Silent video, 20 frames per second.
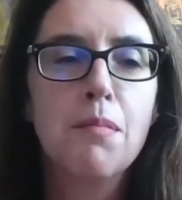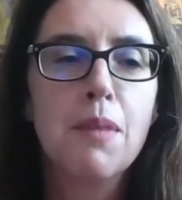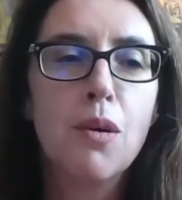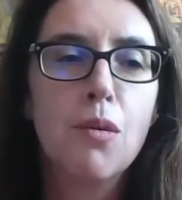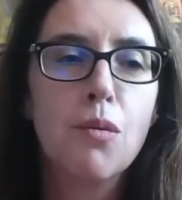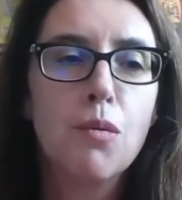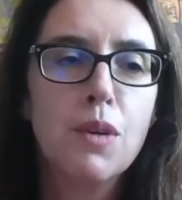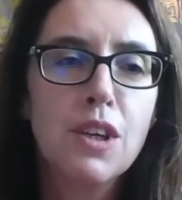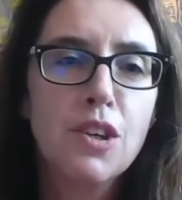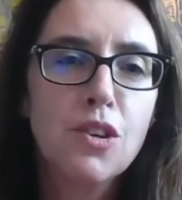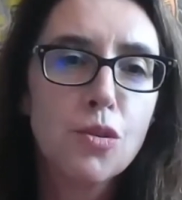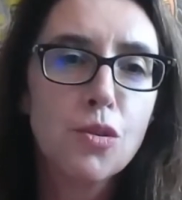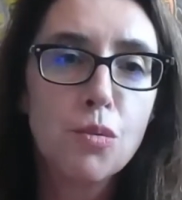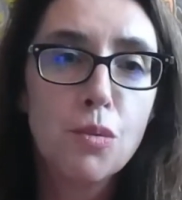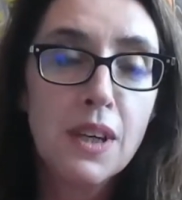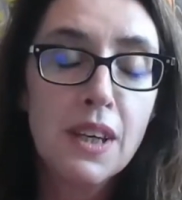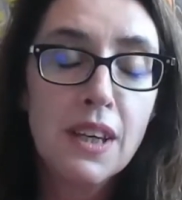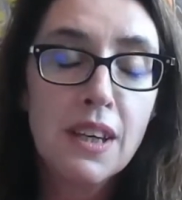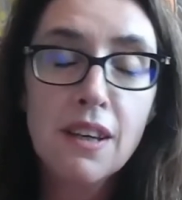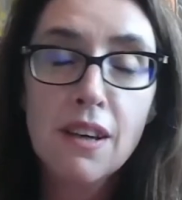which
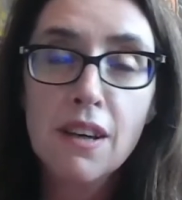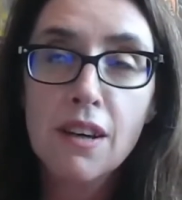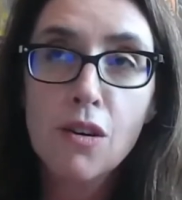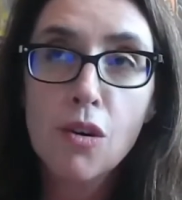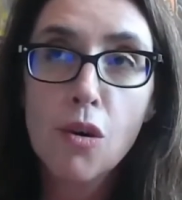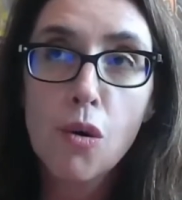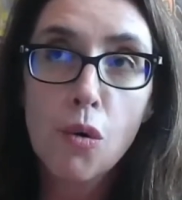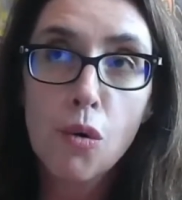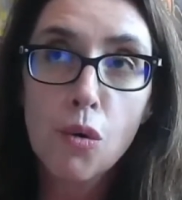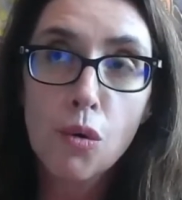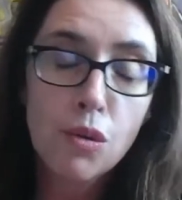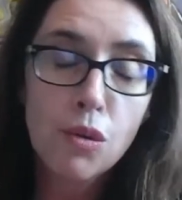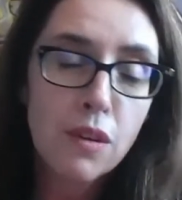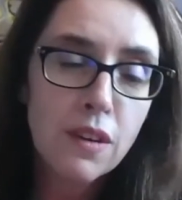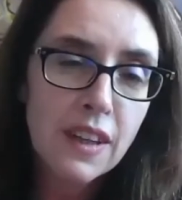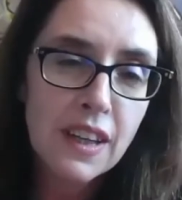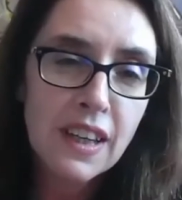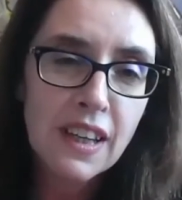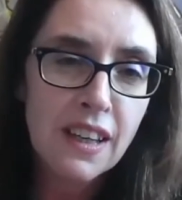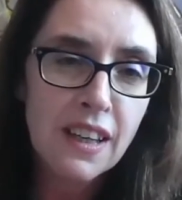we call
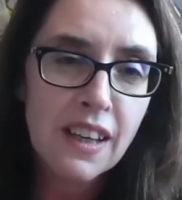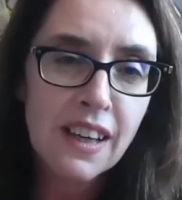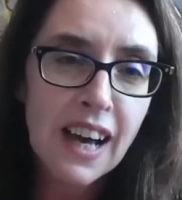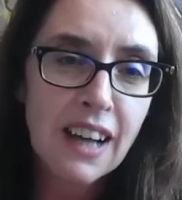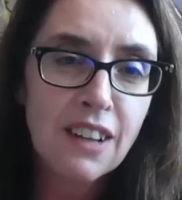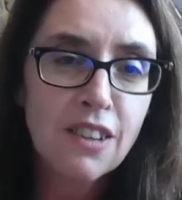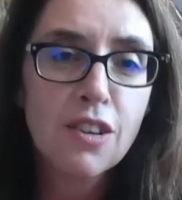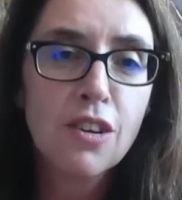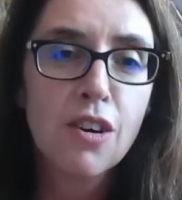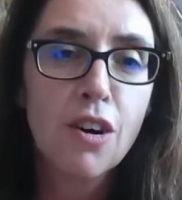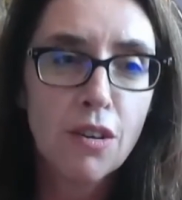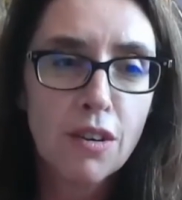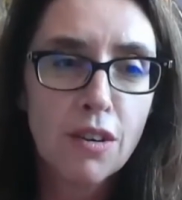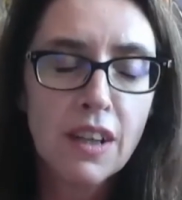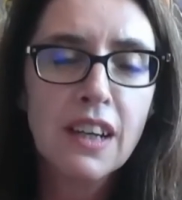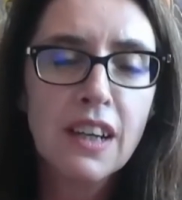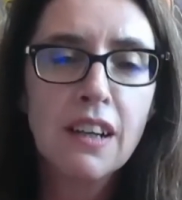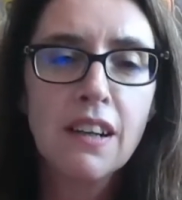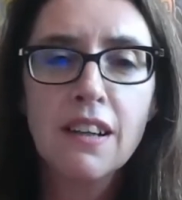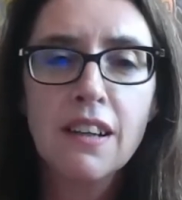the
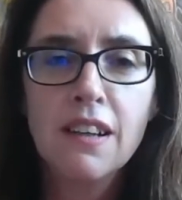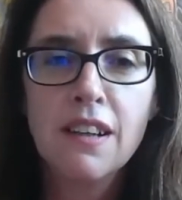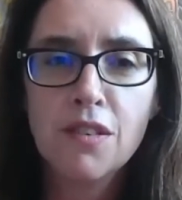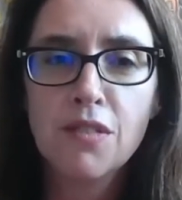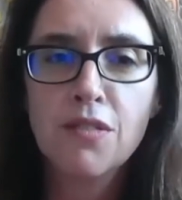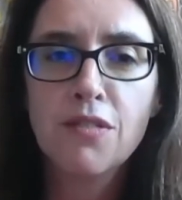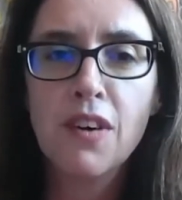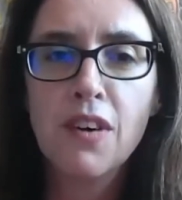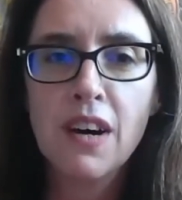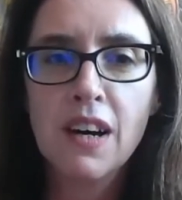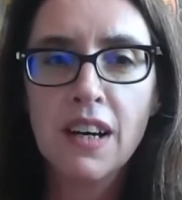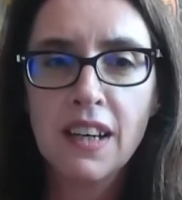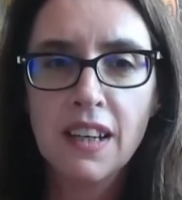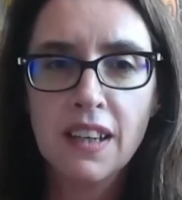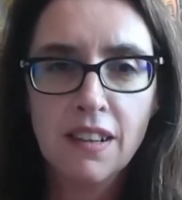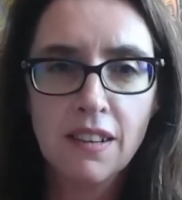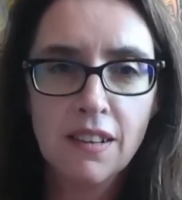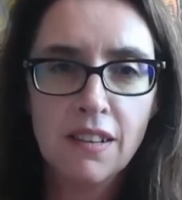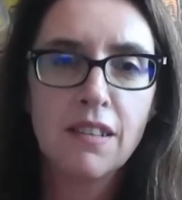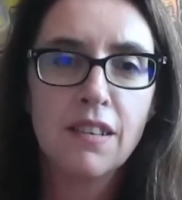categorically
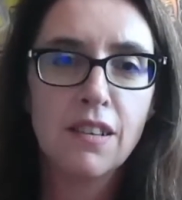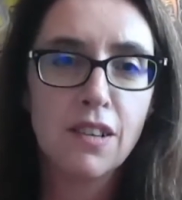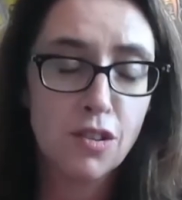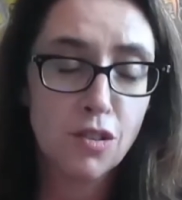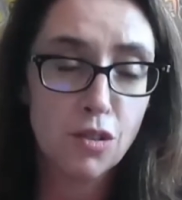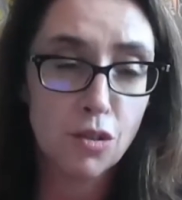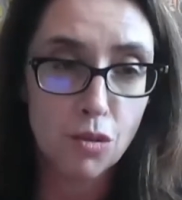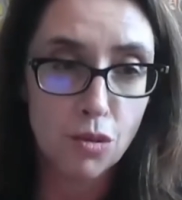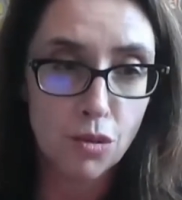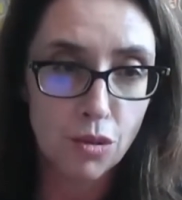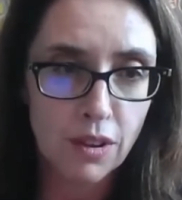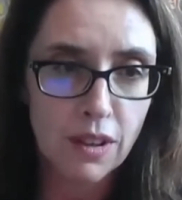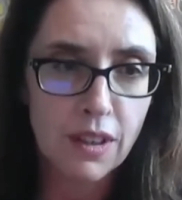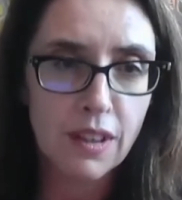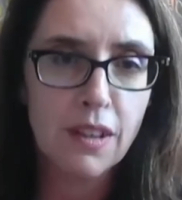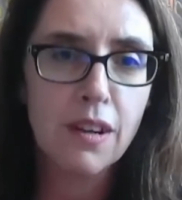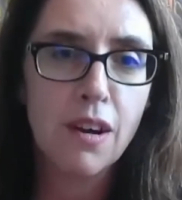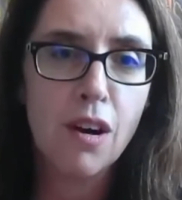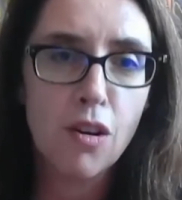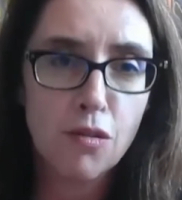defined
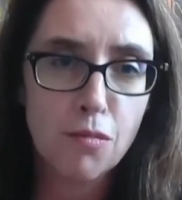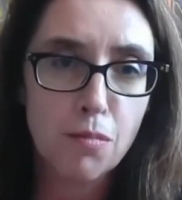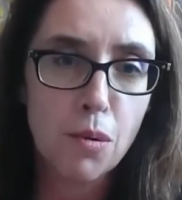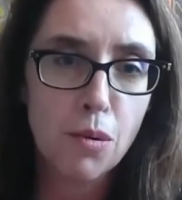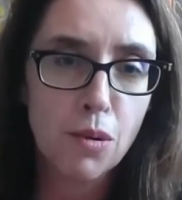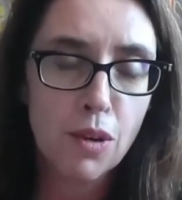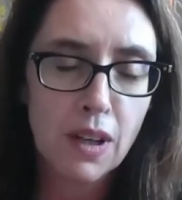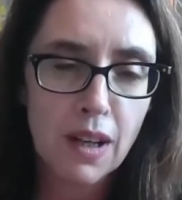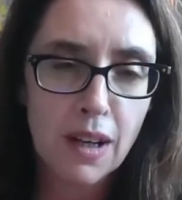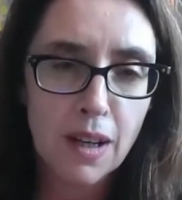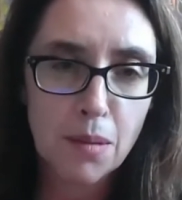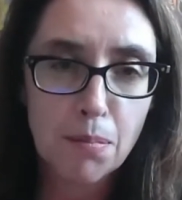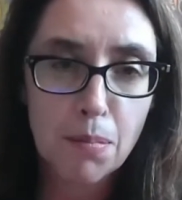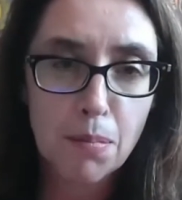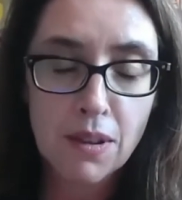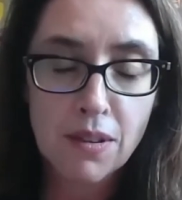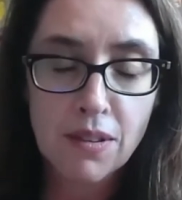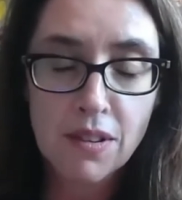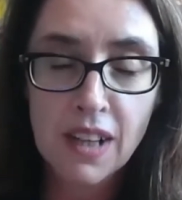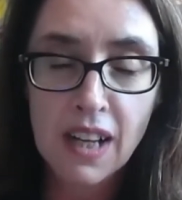disorder of borderline
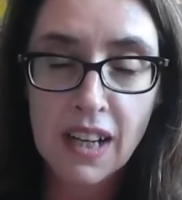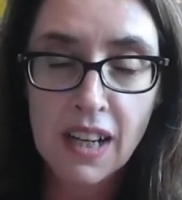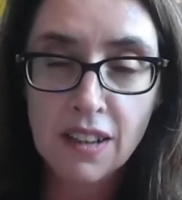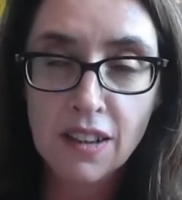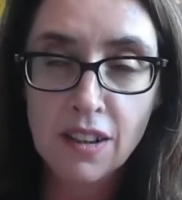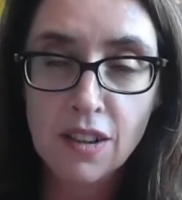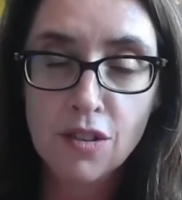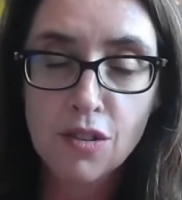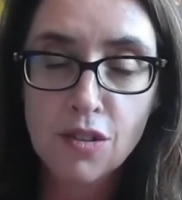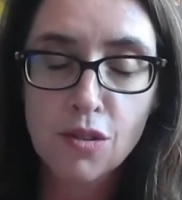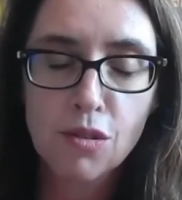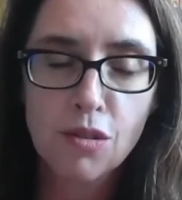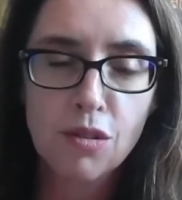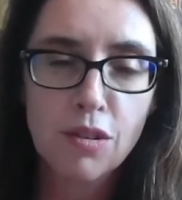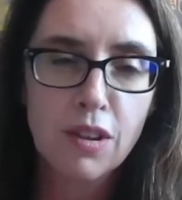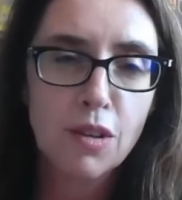personality disorder.